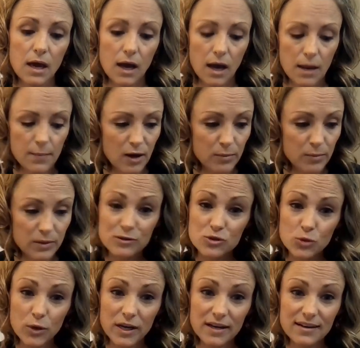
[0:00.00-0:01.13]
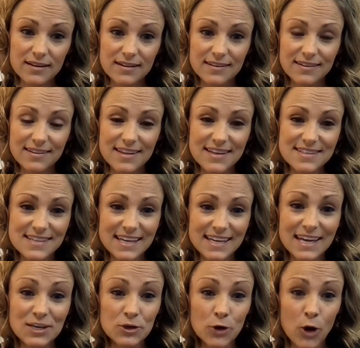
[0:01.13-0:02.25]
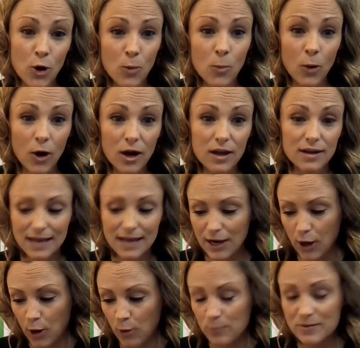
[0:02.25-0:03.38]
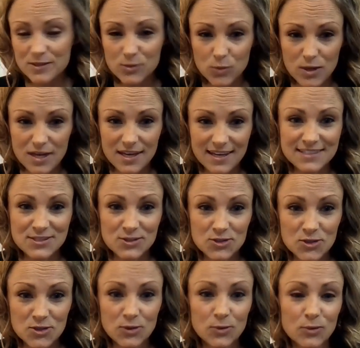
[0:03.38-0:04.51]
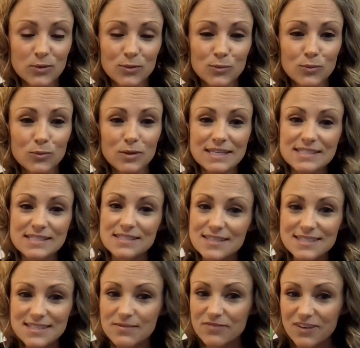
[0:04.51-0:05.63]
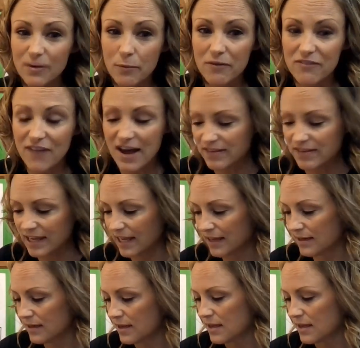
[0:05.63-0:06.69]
I hope you enjoyed this. Again, your homework at home this week is to listen to the Symphony Number 5 again.